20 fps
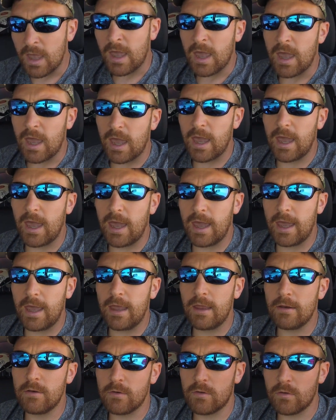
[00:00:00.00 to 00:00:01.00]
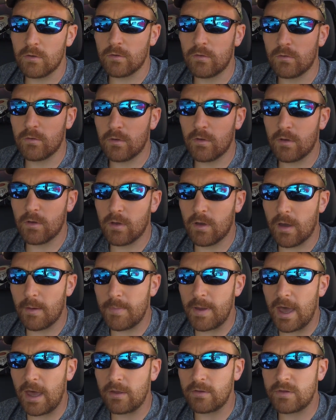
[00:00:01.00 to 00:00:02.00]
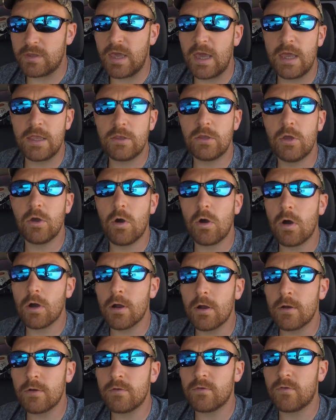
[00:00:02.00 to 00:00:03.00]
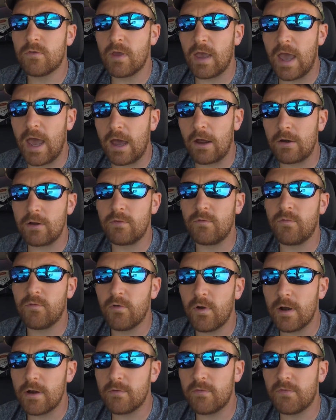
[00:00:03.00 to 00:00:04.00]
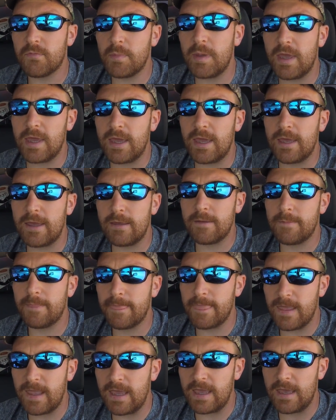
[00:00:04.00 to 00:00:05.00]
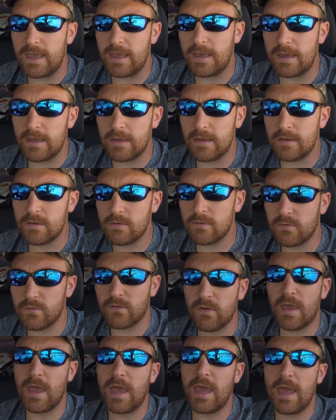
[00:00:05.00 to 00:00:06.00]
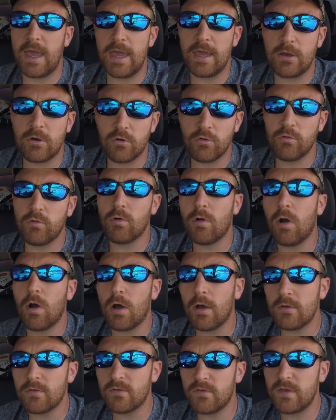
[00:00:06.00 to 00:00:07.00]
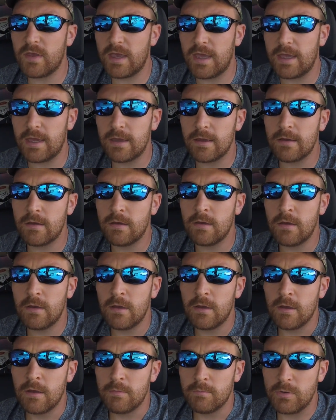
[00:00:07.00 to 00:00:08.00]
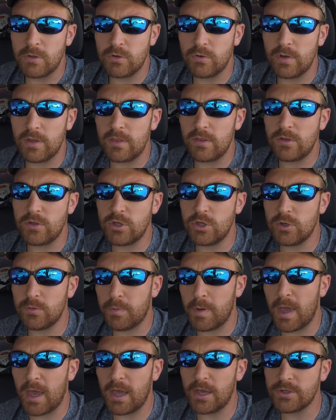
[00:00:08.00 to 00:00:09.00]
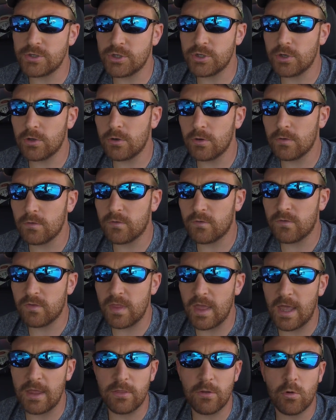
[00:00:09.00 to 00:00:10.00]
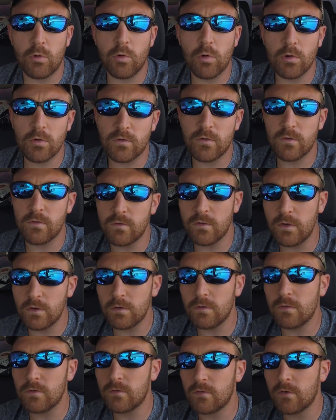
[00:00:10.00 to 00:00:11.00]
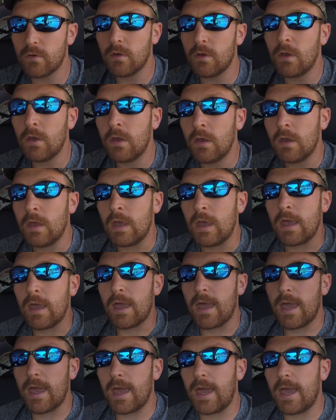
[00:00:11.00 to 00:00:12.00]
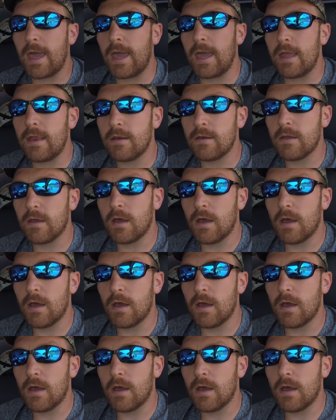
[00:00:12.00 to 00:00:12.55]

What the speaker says: And about 10 yards out in front of me is a crossing between the two pastures that the horses use. And